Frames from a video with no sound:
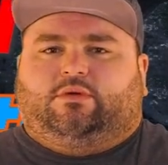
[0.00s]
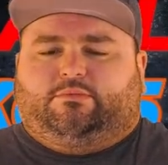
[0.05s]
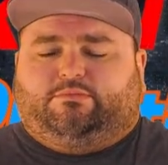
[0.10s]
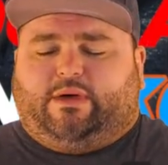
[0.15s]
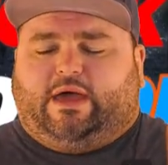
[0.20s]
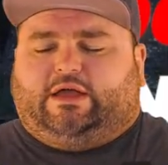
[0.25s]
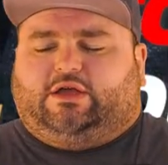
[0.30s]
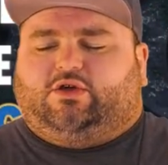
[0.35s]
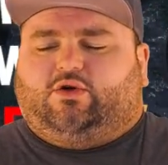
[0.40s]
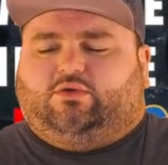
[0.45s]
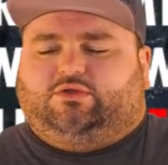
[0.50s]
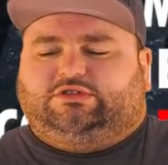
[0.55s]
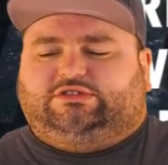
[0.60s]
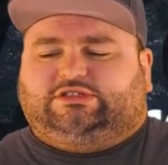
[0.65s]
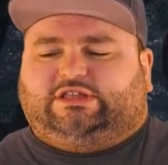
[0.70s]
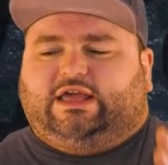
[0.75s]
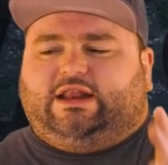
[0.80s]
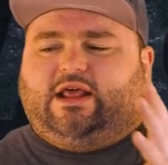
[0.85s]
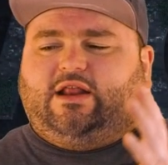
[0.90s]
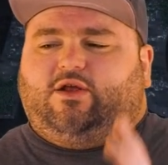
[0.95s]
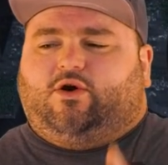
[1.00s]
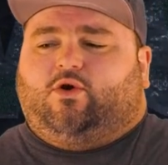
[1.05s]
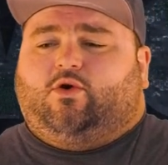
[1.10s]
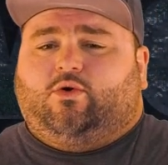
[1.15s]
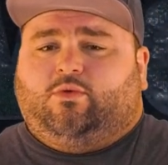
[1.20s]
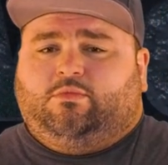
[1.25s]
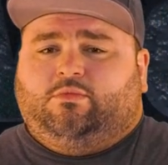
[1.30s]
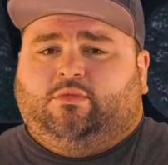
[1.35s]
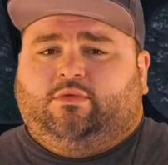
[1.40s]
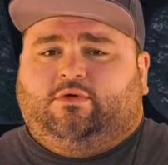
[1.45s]
Bet Golden State at
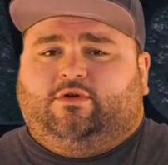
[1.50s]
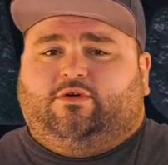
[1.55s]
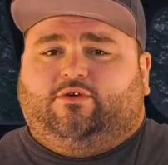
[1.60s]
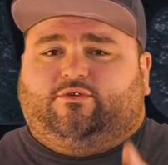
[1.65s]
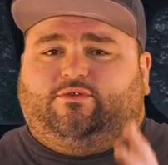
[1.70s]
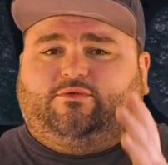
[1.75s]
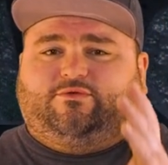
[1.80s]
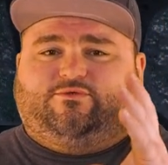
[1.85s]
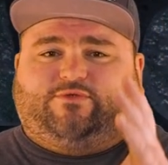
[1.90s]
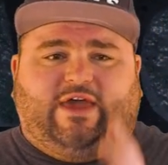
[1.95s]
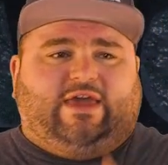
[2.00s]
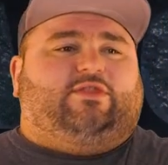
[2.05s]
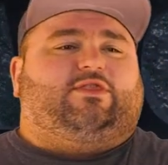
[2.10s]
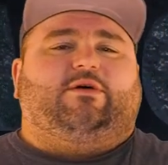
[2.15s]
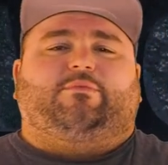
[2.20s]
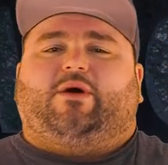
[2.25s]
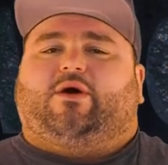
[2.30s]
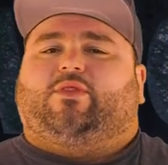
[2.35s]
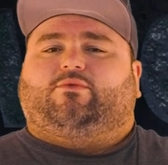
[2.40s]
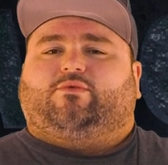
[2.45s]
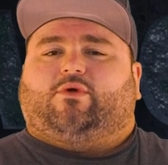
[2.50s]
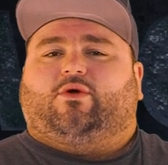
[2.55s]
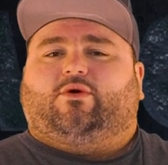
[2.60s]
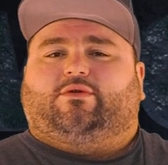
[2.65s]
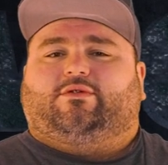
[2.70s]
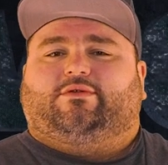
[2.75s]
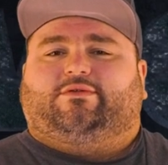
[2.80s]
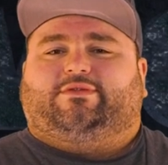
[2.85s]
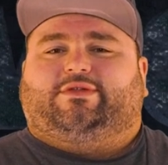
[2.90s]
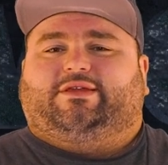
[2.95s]
home, fade them road.